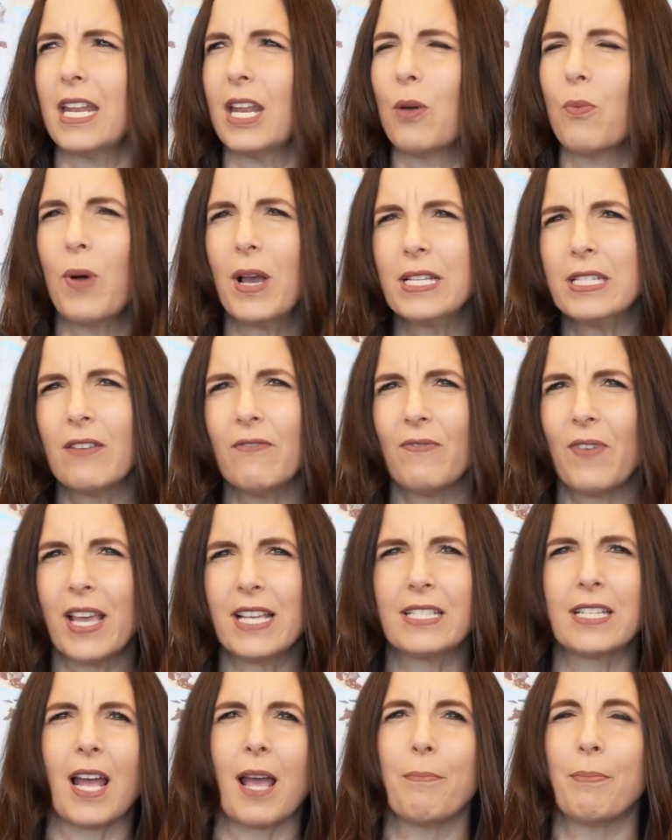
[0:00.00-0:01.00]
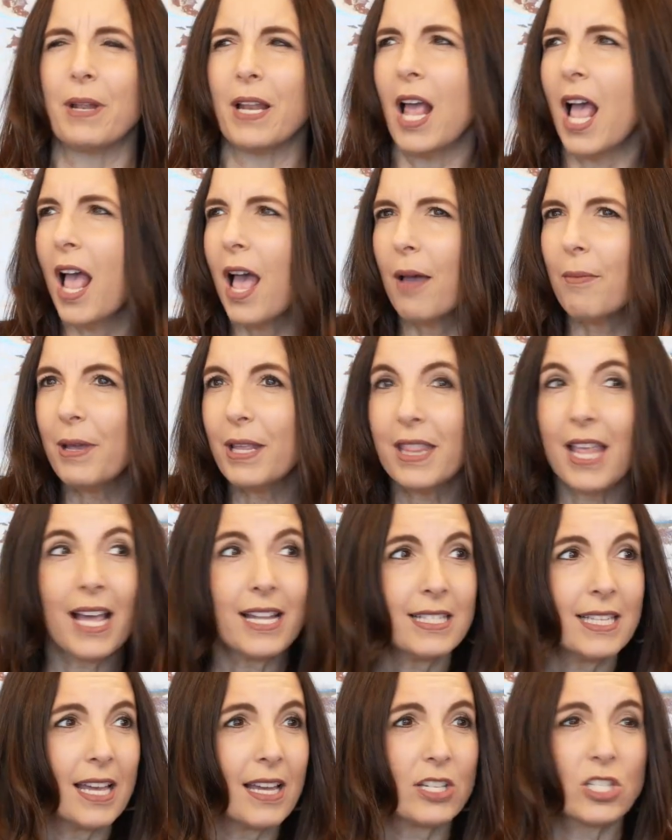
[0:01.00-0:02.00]
It wasn't FaceTime. But I mean,
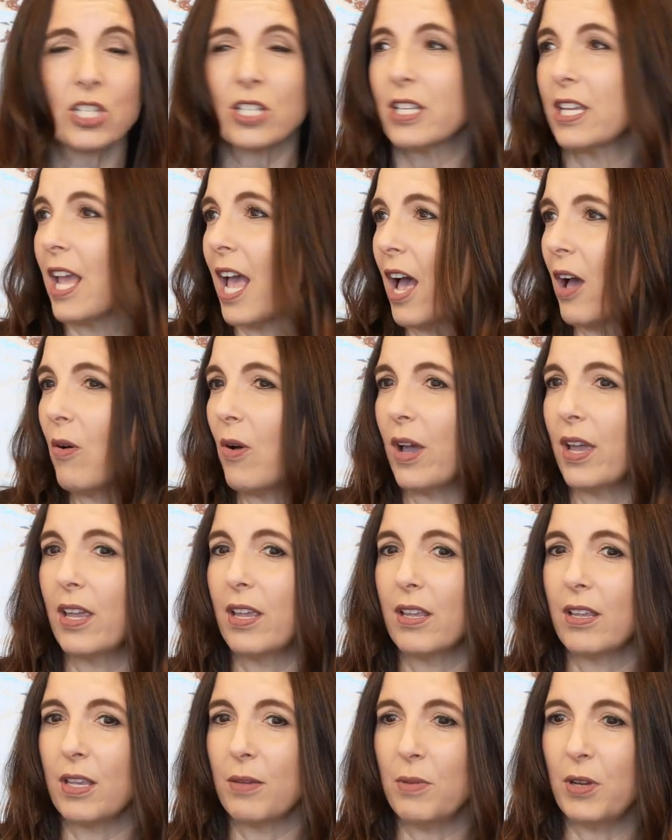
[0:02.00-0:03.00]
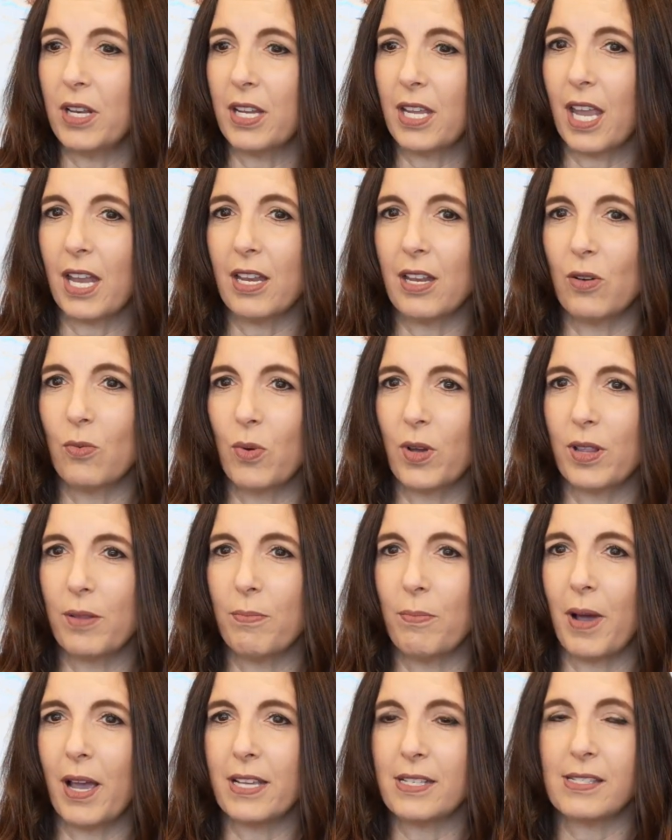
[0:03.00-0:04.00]
that's actually how I communicated with
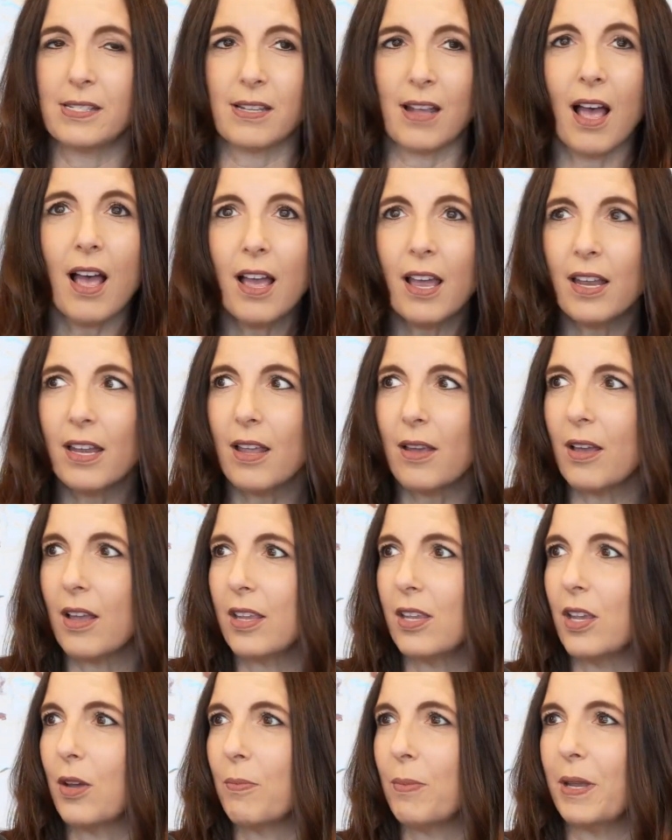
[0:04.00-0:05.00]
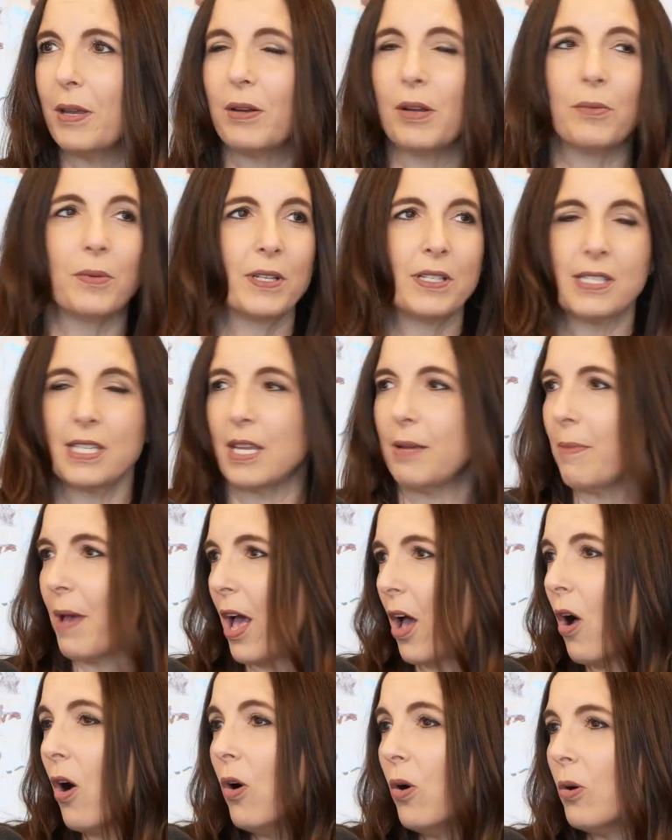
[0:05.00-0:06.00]
my son, being able to see him at
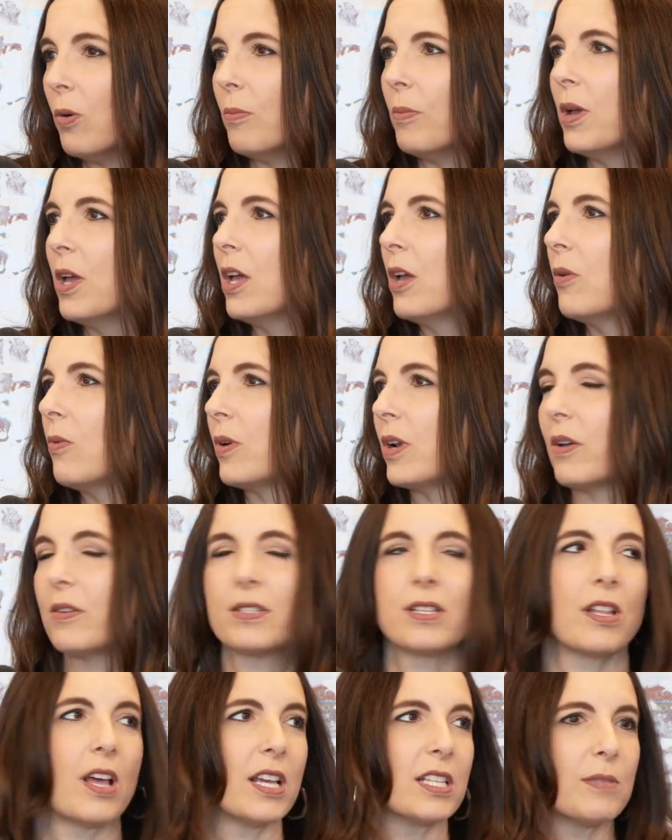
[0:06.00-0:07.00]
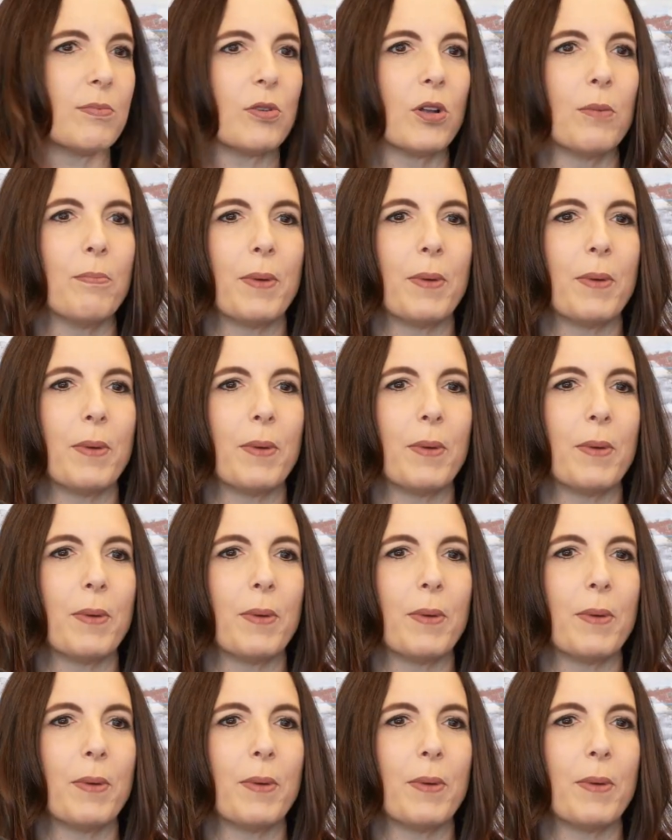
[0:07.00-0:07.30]
home when I was in the hospital.